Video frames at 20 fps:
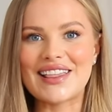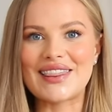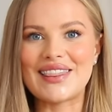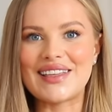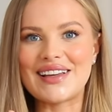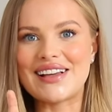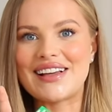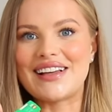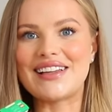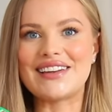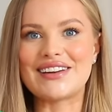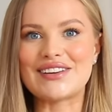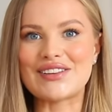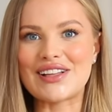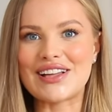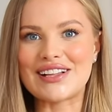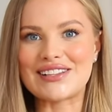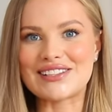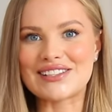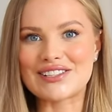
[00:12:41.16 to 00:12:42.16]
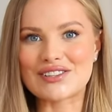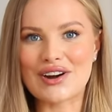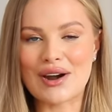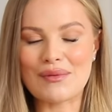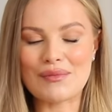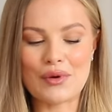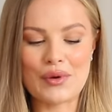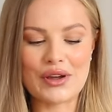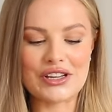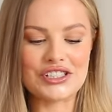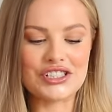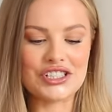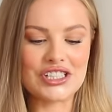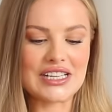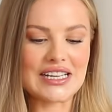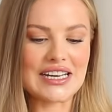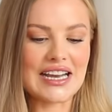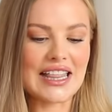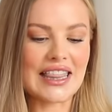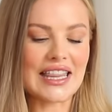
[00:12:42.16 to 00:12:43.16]
the little Instagram
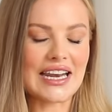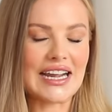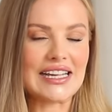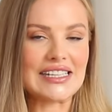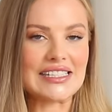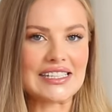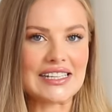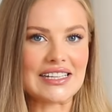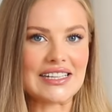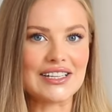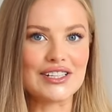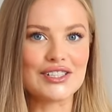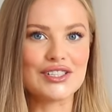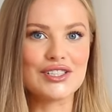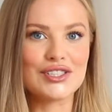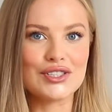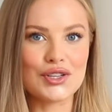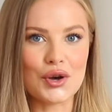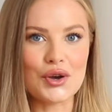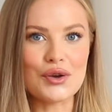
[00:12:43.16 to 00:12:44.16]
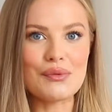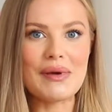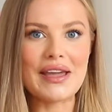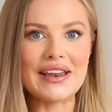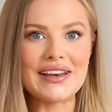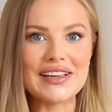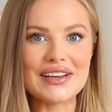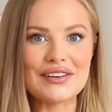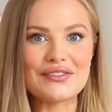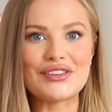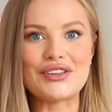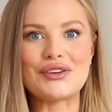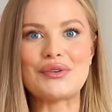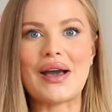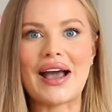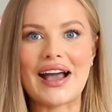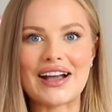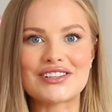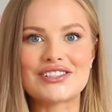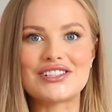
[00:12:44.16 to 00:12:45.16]
question that I did, so many of
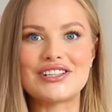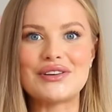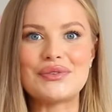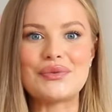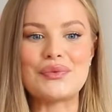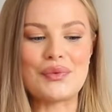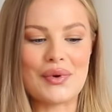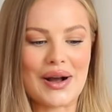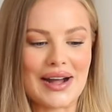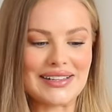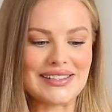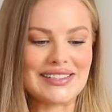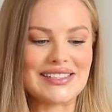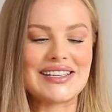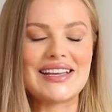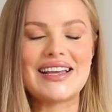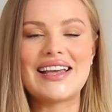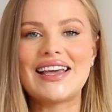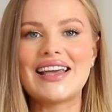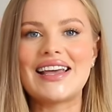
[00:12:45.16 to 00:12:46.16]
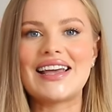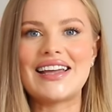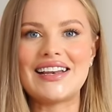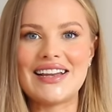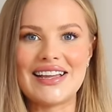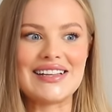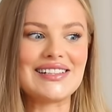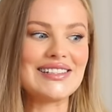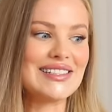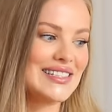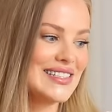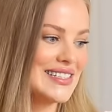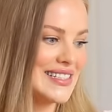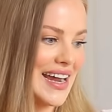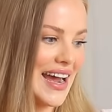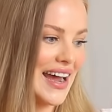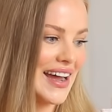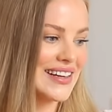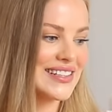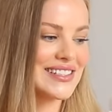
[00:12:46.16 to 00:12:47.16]
you actually want an
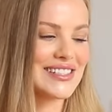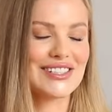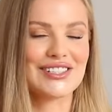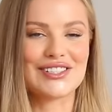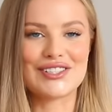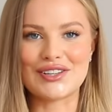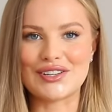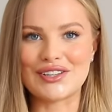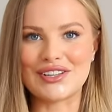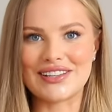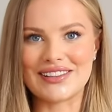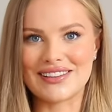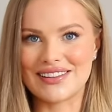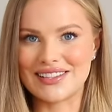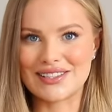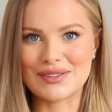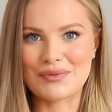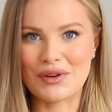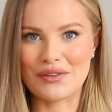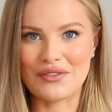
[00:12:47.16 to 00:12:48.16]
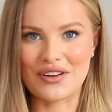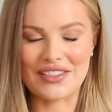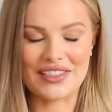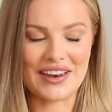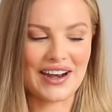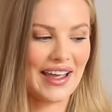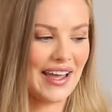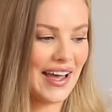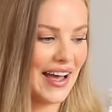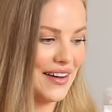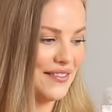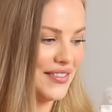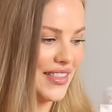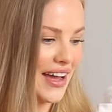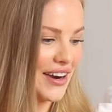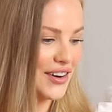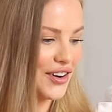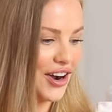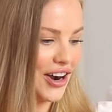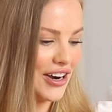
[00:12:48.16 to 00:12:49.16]
Instax, so it's perfect that I have
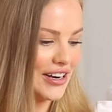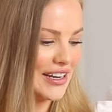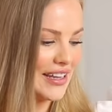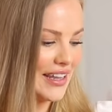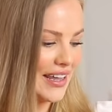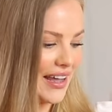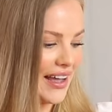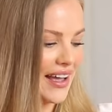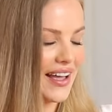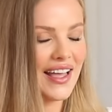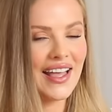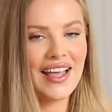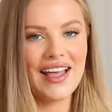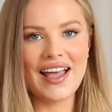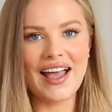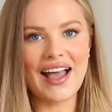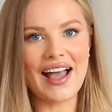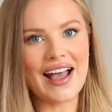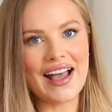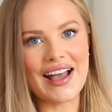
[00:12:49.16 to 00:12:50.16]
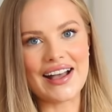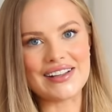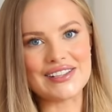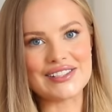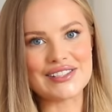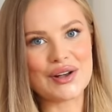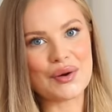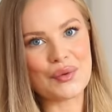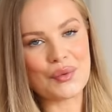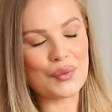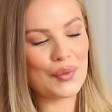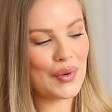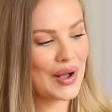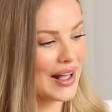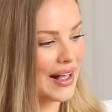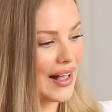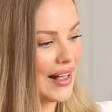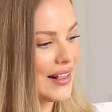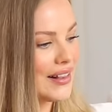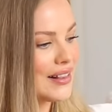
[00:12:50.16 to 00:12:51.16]
that on here as
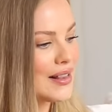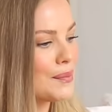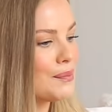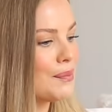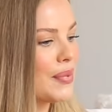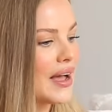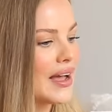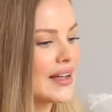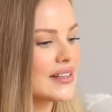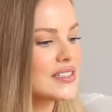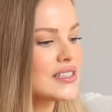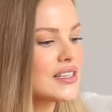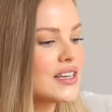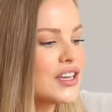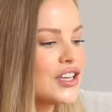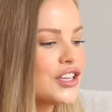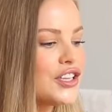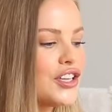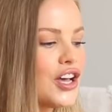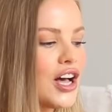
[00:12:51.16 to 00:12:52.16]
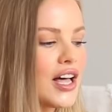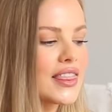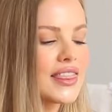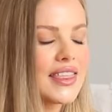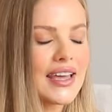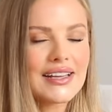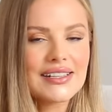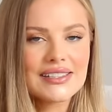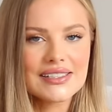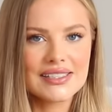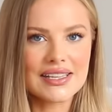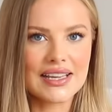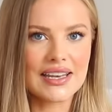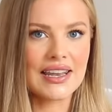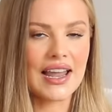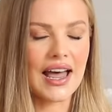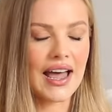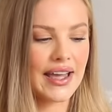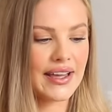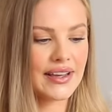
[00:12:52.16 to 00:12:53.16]
well. But yeah, things
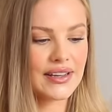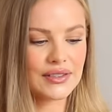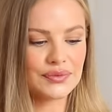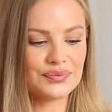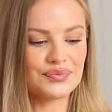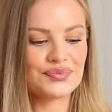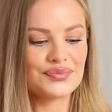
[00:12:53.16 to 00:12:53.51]
like